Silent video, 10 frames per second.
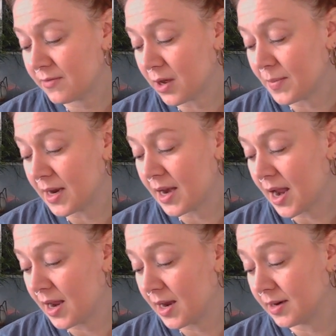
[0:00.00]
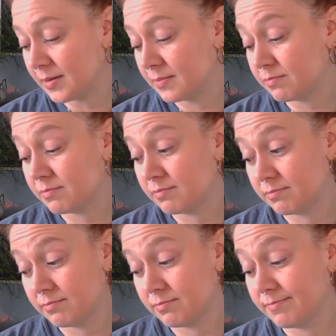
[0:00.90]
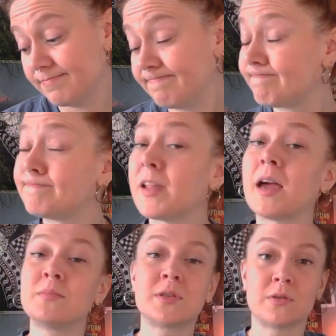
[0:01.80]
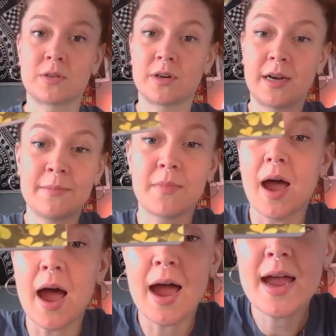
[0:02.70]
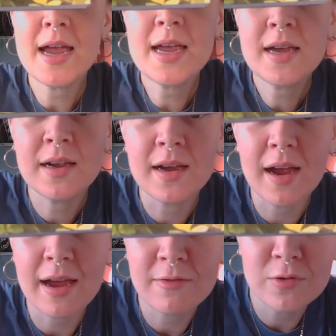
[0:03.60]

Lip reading: Vellman, and I'm so sorry. I have